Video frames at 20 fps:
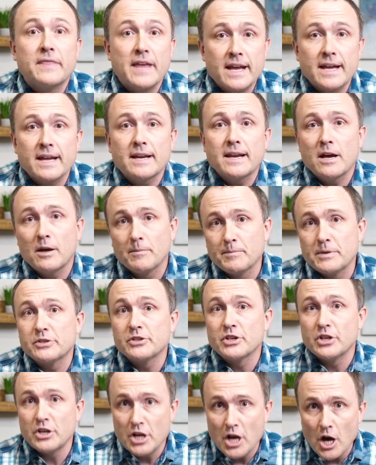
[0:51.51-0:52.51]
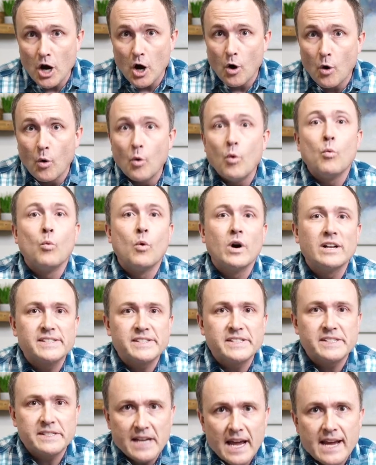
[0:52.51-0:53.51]
They can help you to know what
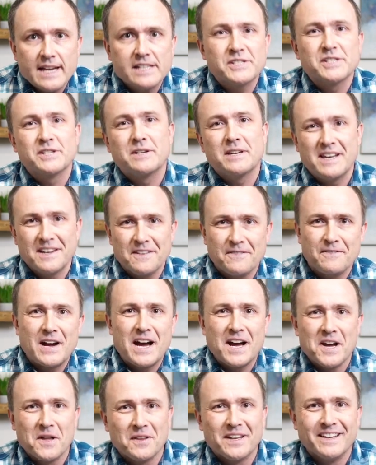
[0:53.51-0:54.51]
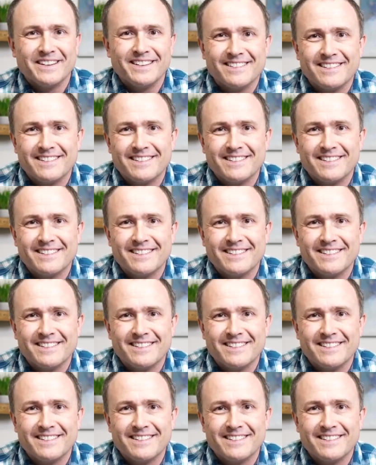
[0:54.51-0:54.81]
states you need to file in.